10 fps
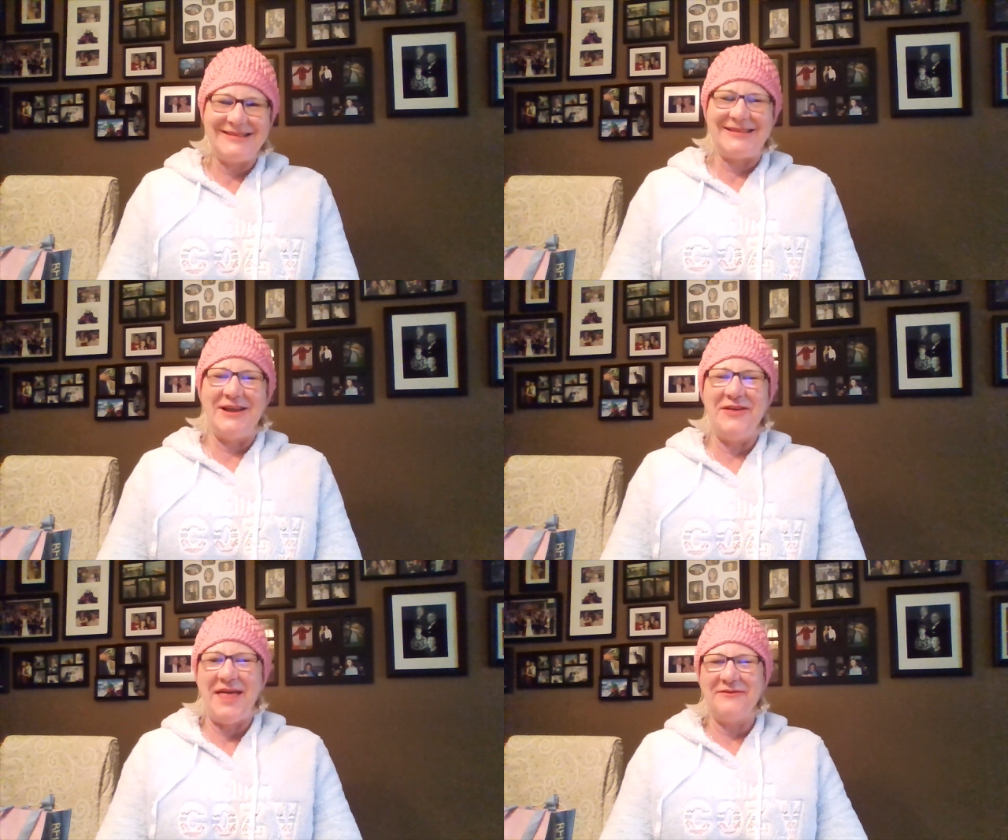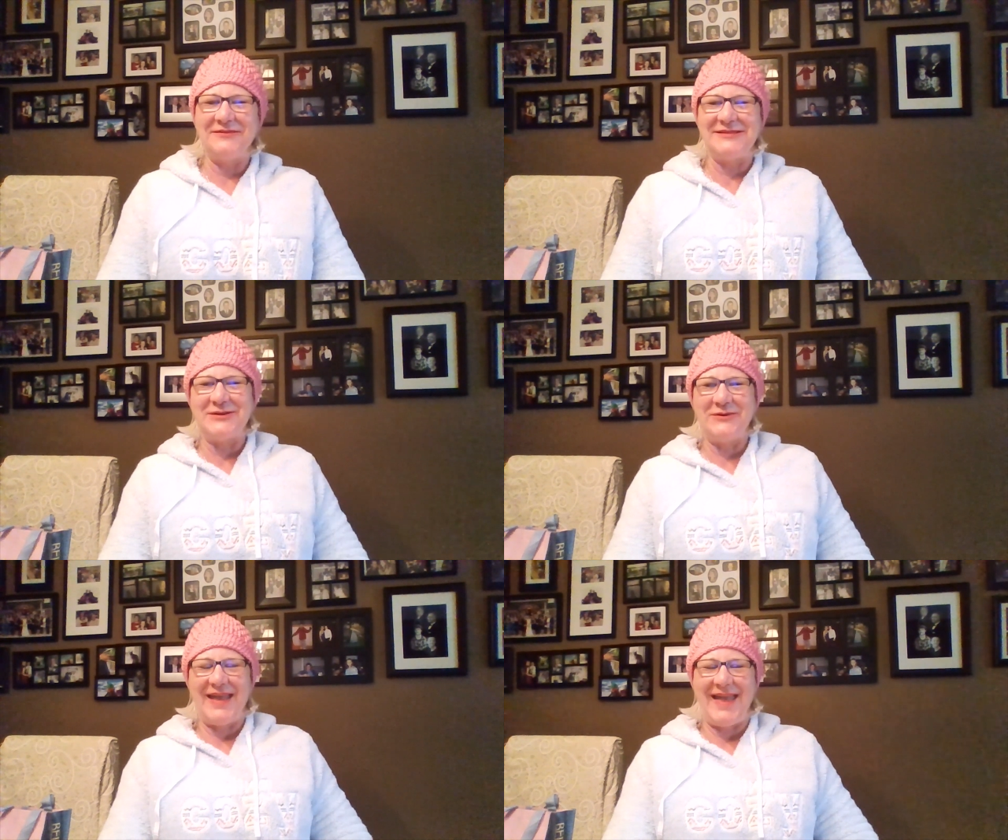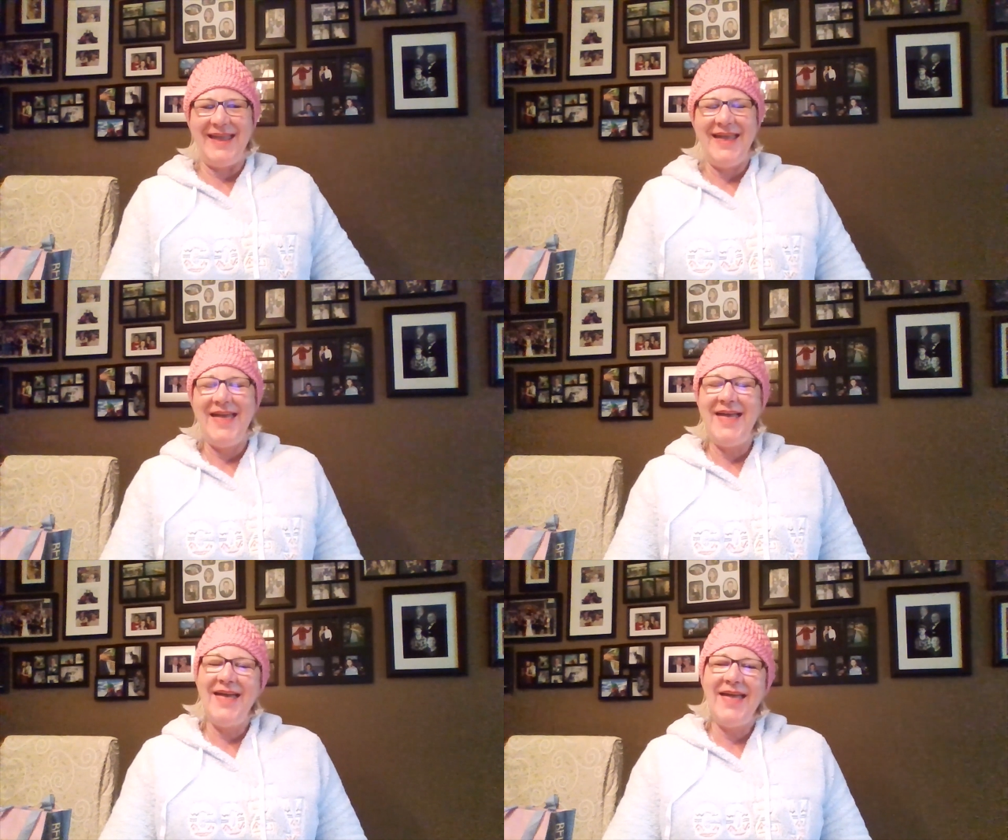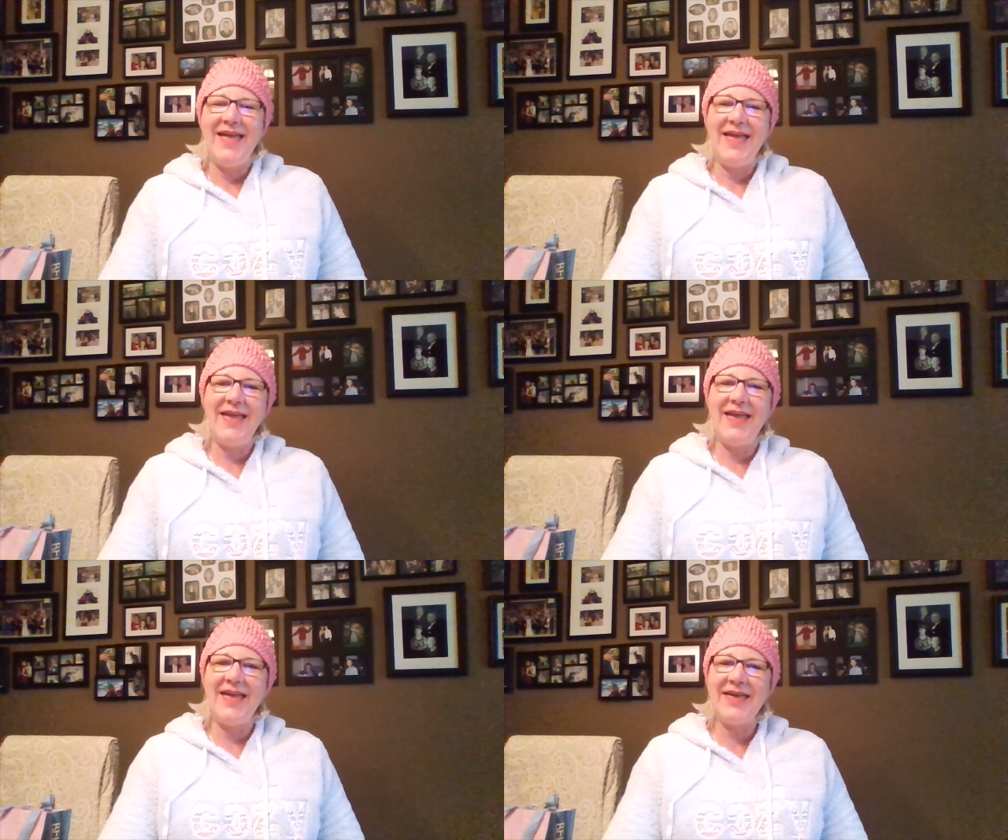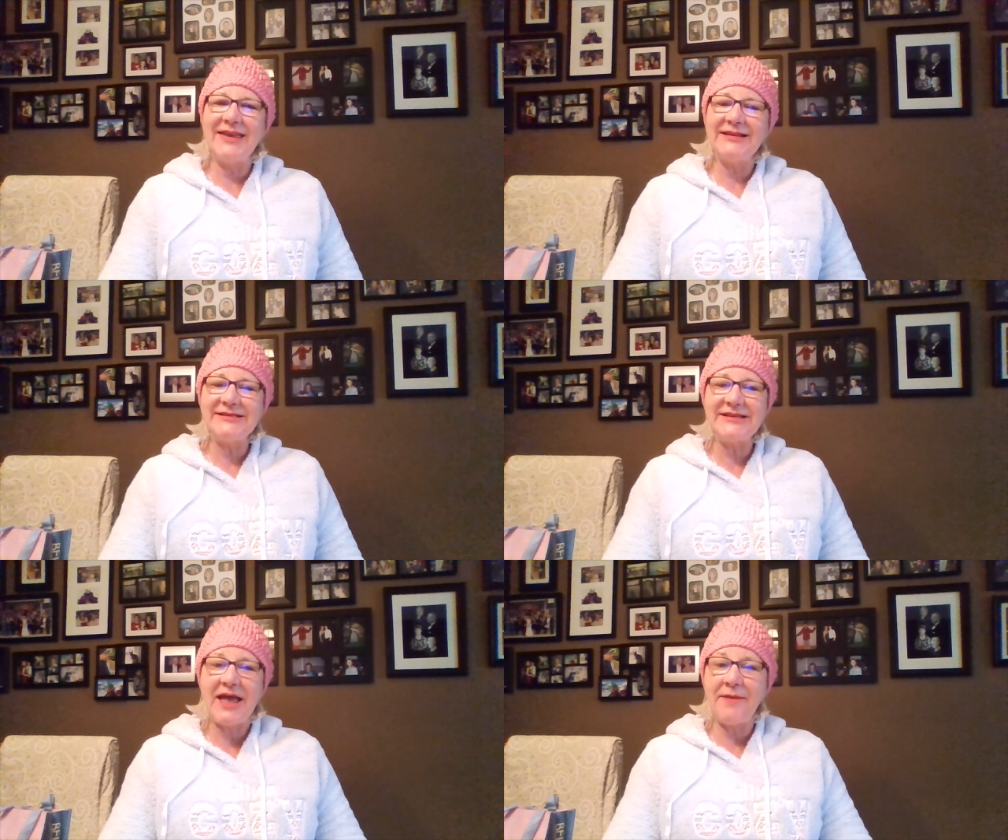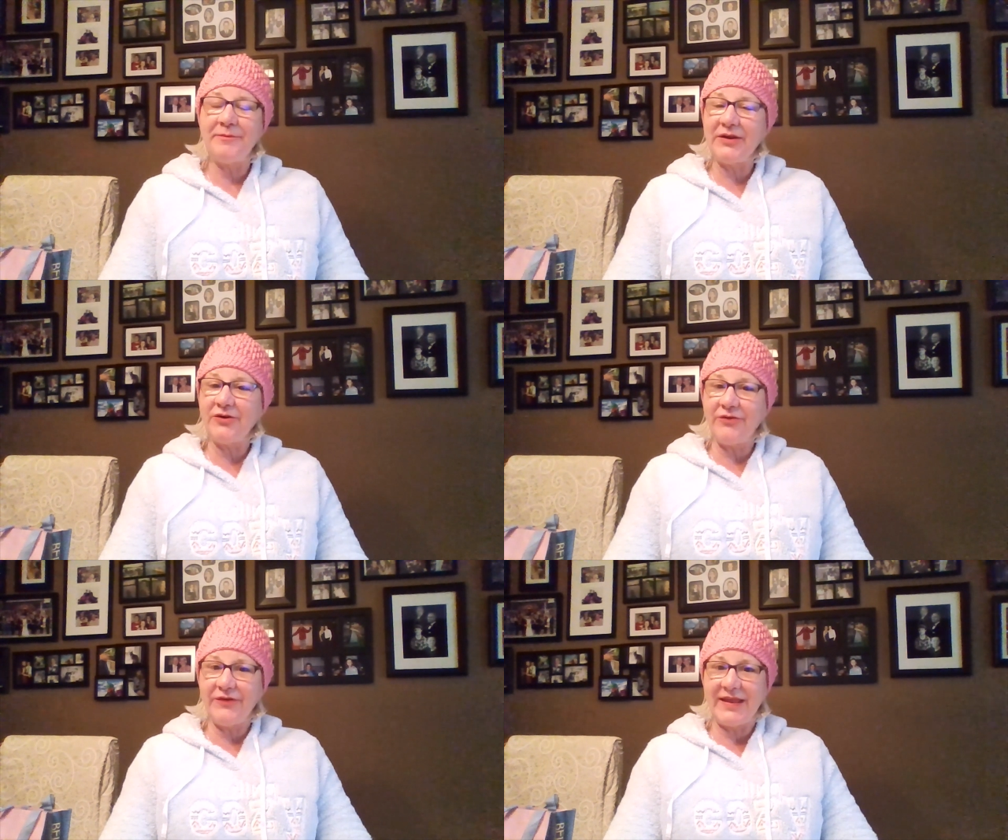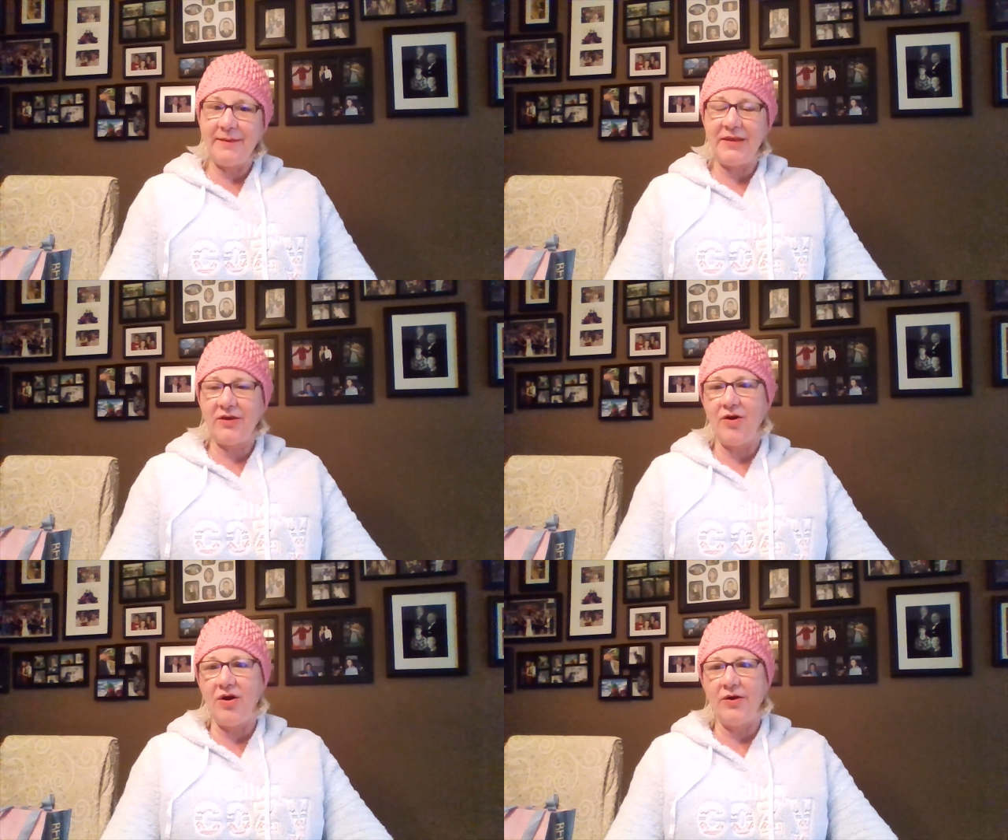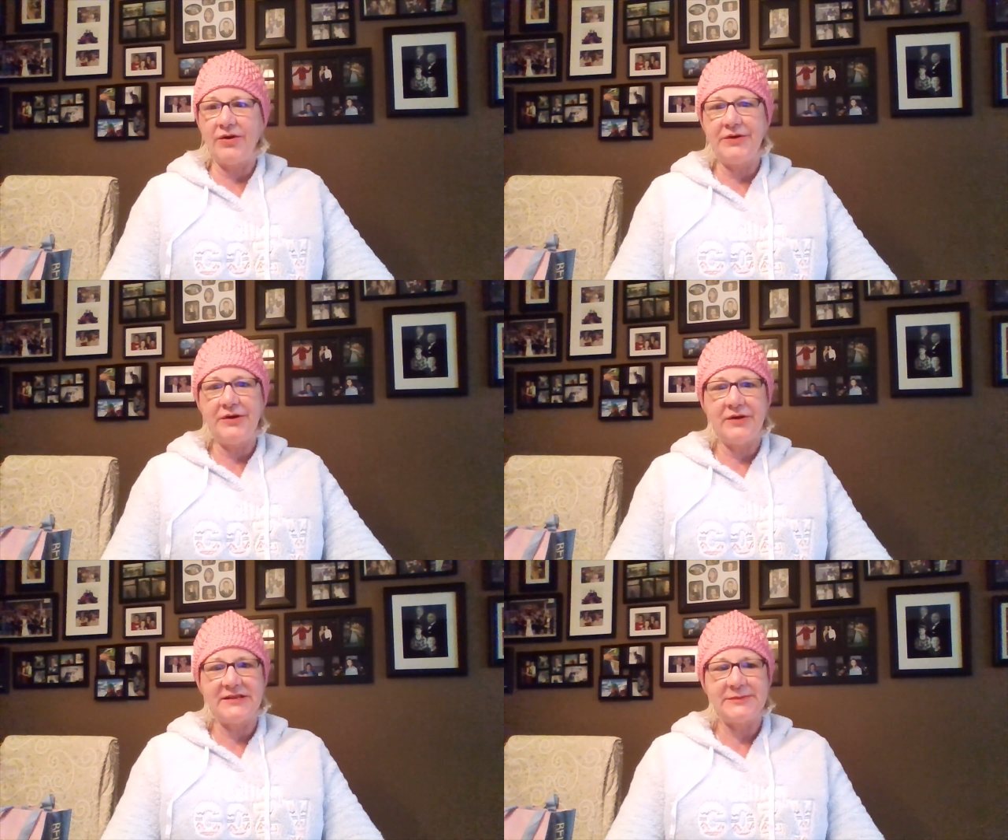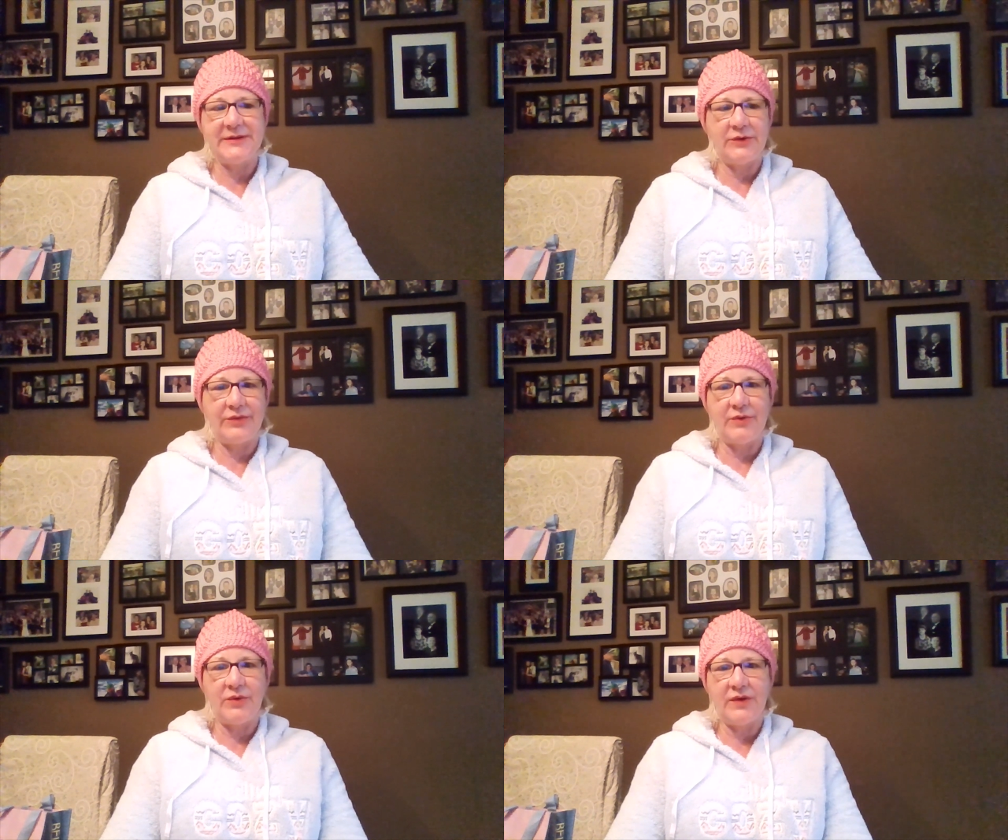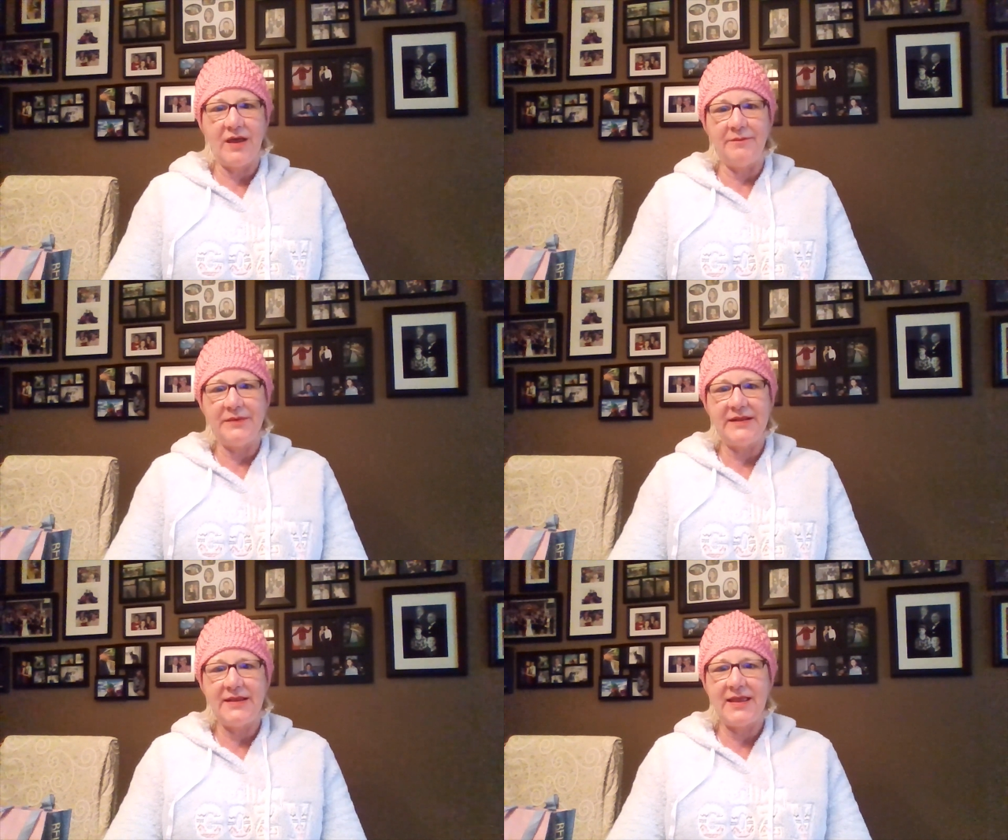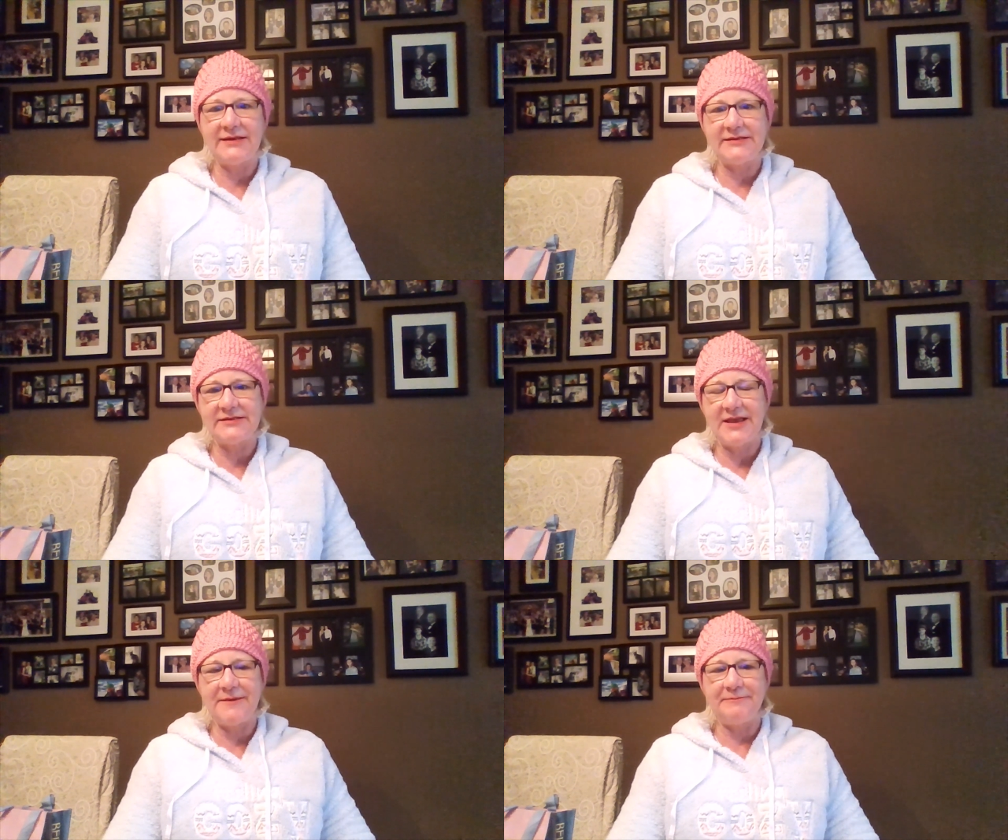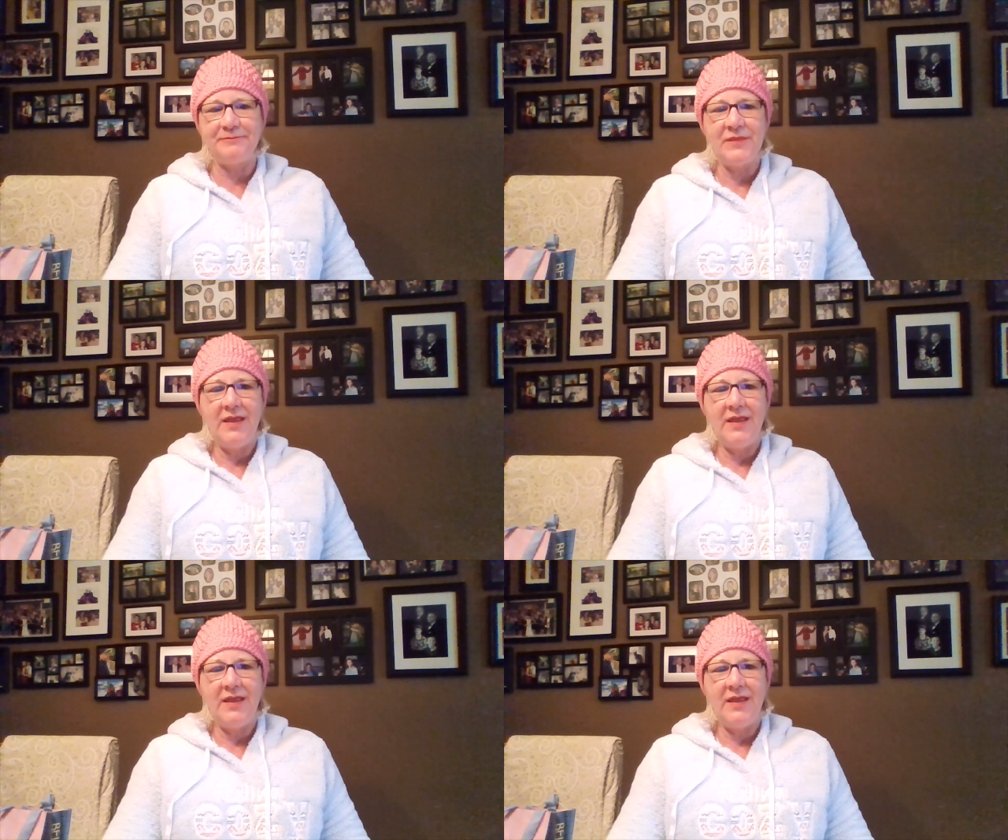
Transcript: So that was okay. And um, my girlfriend gave me a call. Her and her husband own their own company. And um,